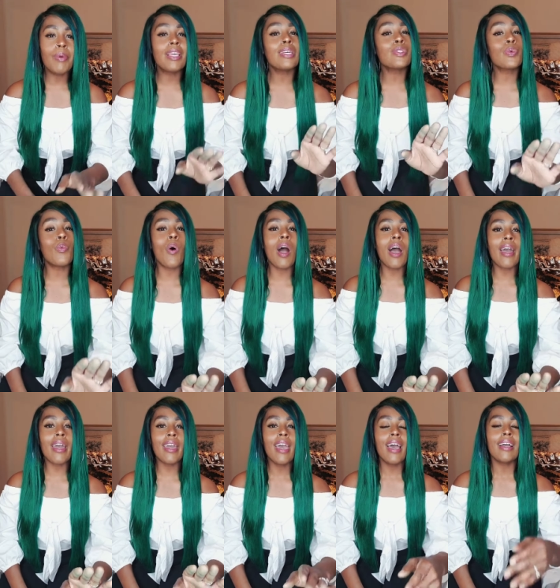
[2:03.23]
Because
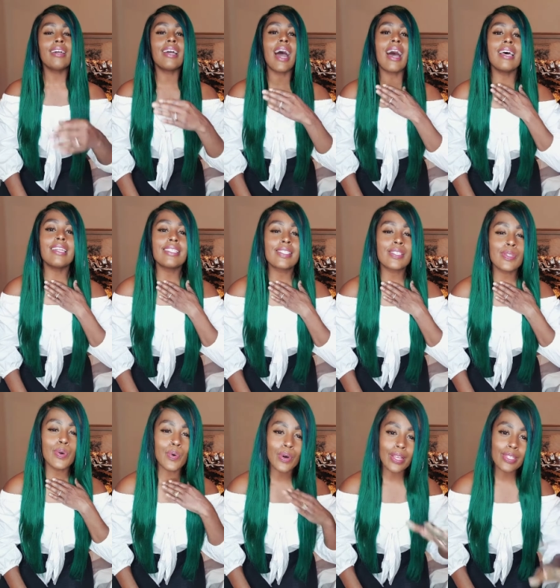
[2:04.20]
why? God is
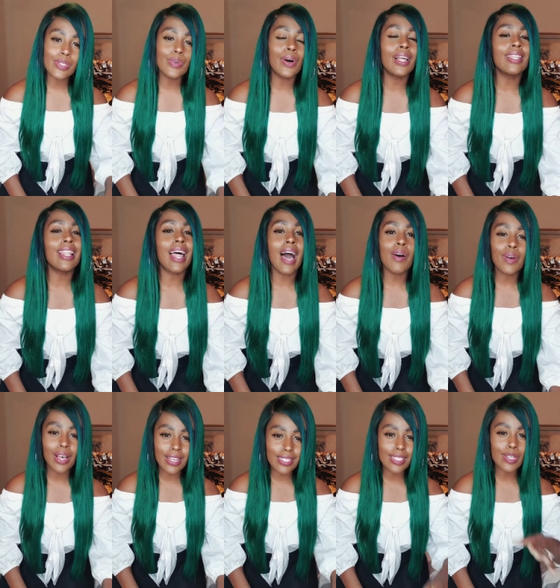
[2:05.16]
going to allow
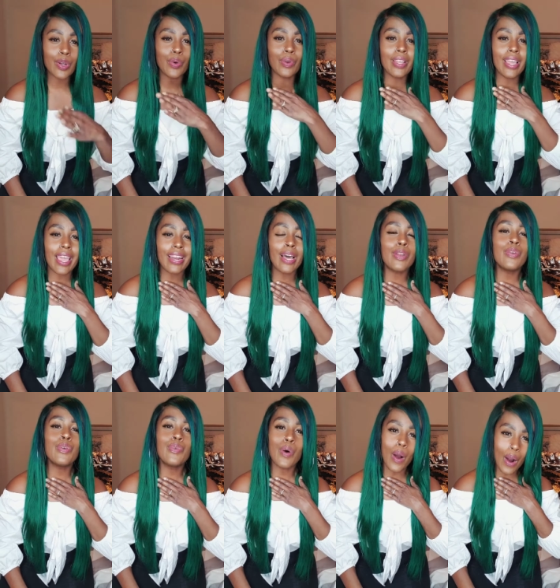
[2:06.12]
us to create a
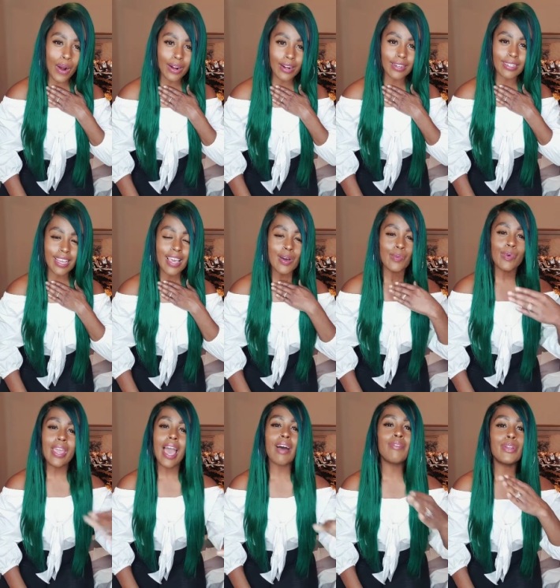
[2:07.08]
new heart.
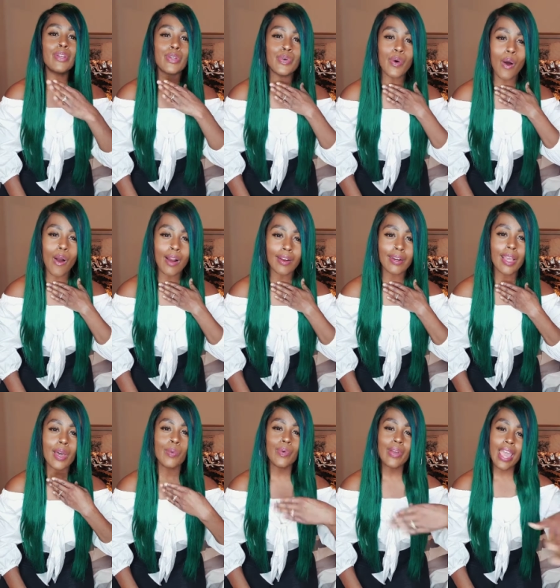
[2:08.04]
We have a new heart.
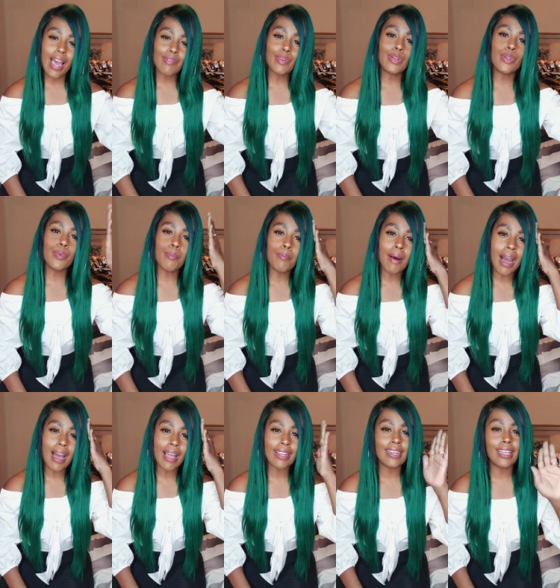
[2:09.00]
We have a new
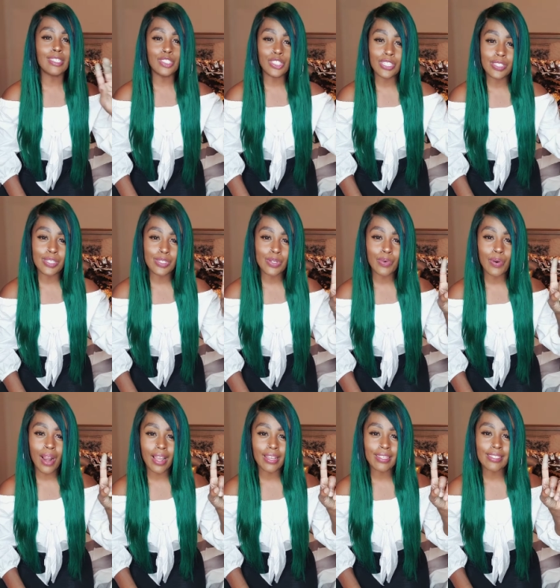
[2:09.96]
mind in Jesus
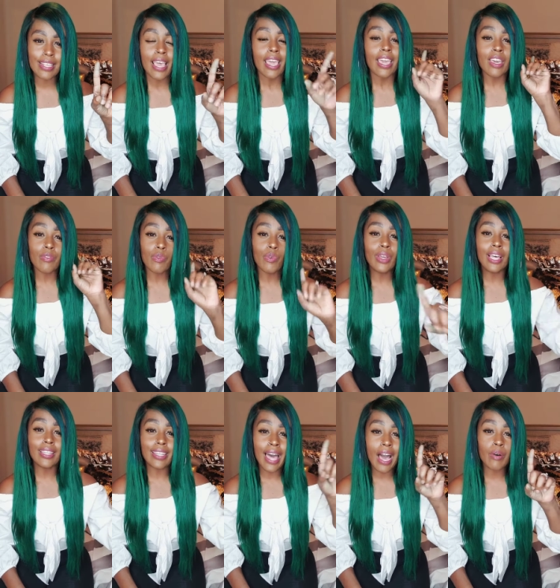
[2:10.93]
Christ. If we
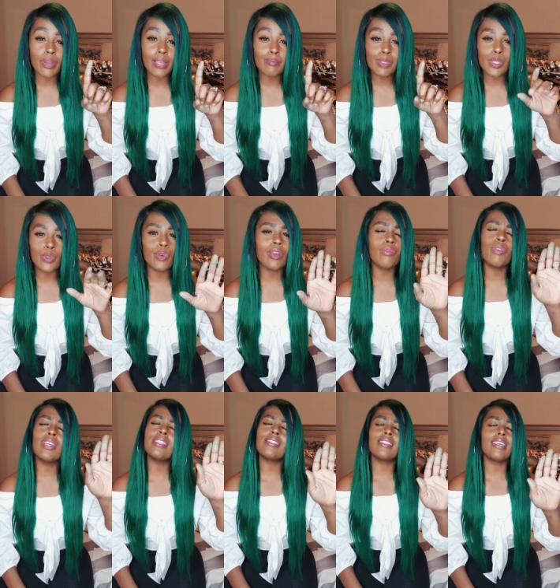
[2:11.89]
allow Him to, if
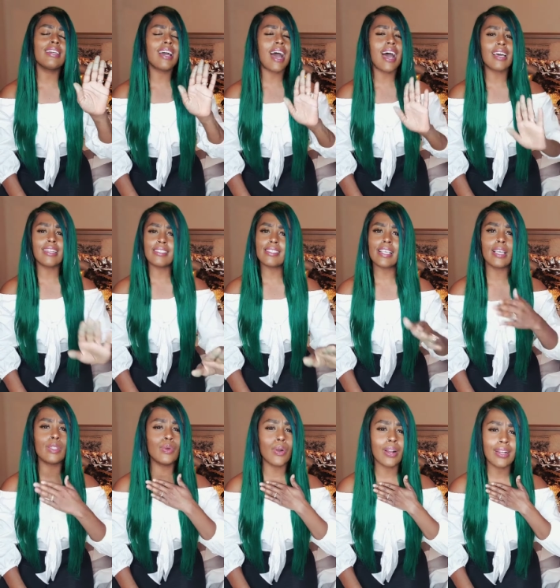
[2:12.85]
we see God and say,
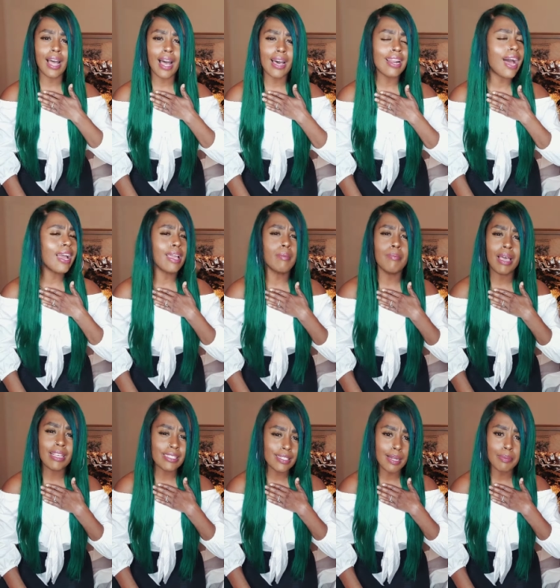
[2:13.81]
Lord God, I am
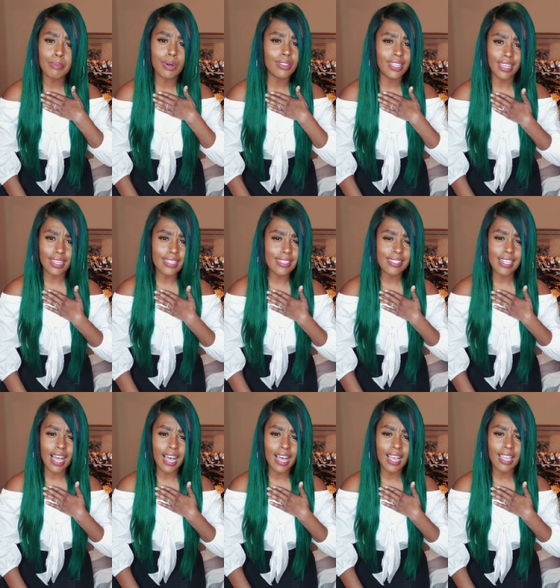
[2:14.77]
messed up on the
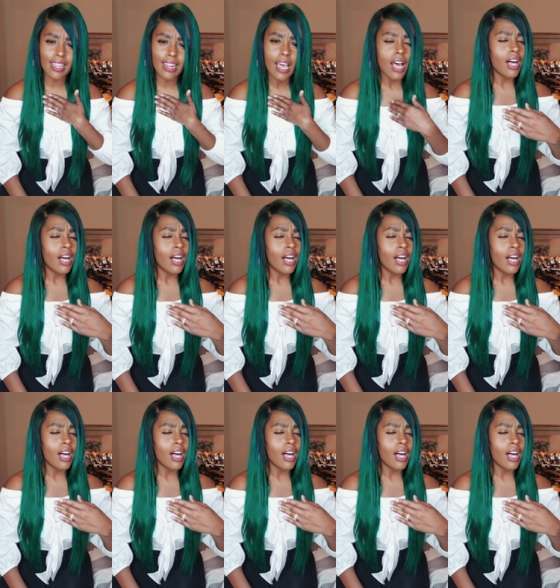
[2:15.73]
inside.